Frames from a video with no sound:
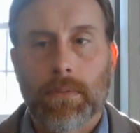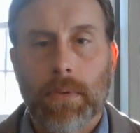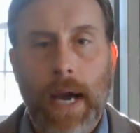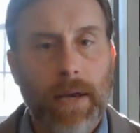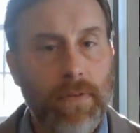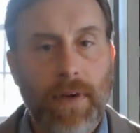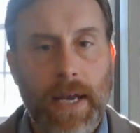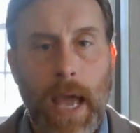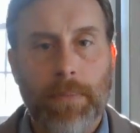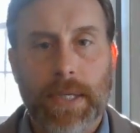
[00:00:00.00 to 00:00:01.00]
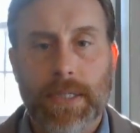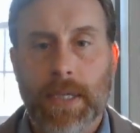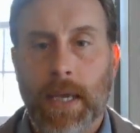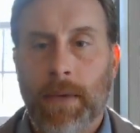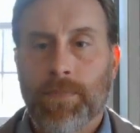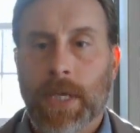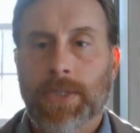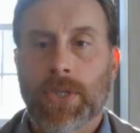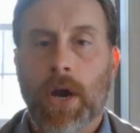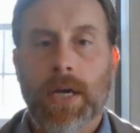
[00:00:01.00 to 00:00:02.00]
Well, how do you find happiness? And
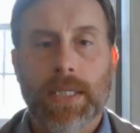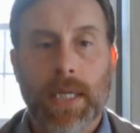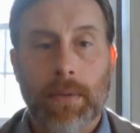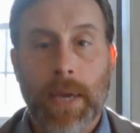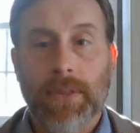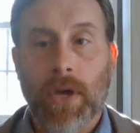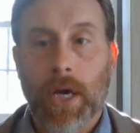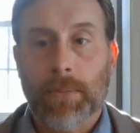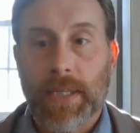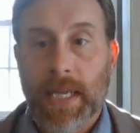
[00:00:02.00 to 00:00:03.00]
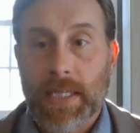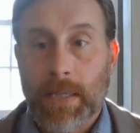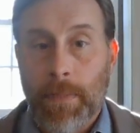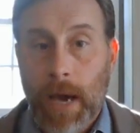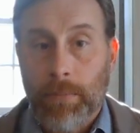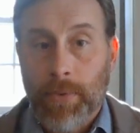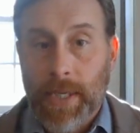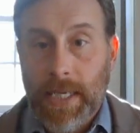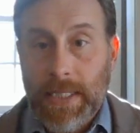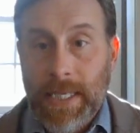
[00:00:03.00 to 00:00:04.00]
Ciardi is going to make the argument that it's about
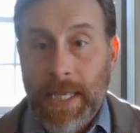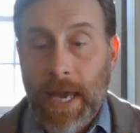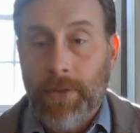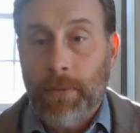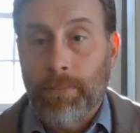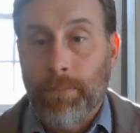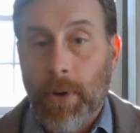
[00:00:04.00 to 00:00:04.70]
bringing together